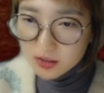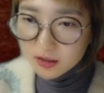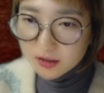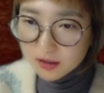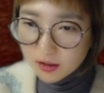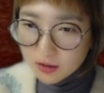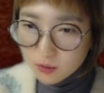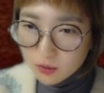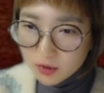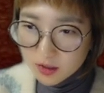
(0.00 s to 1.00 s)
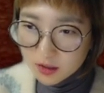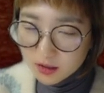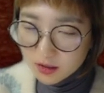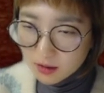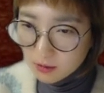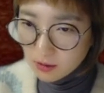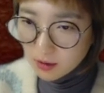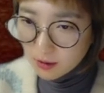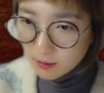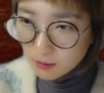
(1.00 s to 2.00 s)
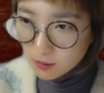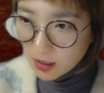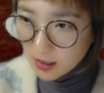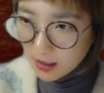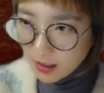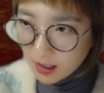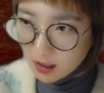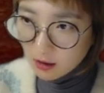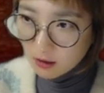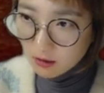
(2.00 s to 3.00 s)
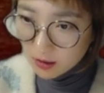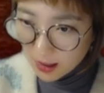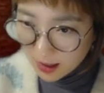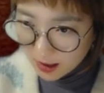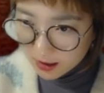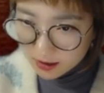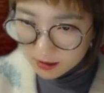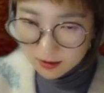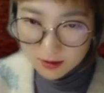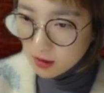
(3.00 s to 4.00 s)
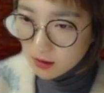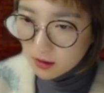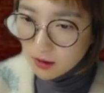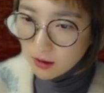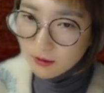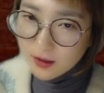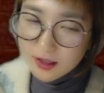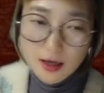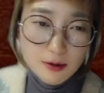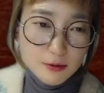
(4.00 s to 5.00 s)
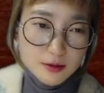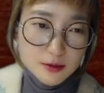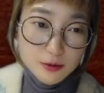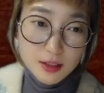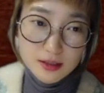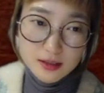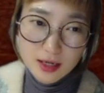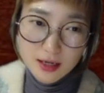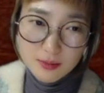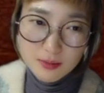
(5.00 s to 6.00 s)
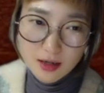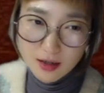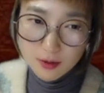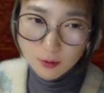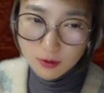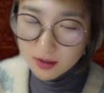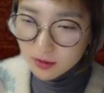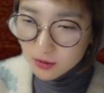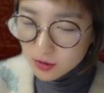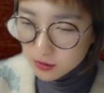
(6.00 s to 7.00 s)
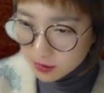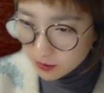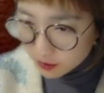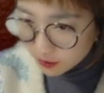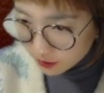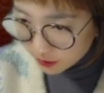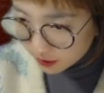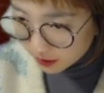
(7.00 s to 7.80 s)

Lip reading: Jinseo won by a lot. Alright, how was today's game? I wanted to introduce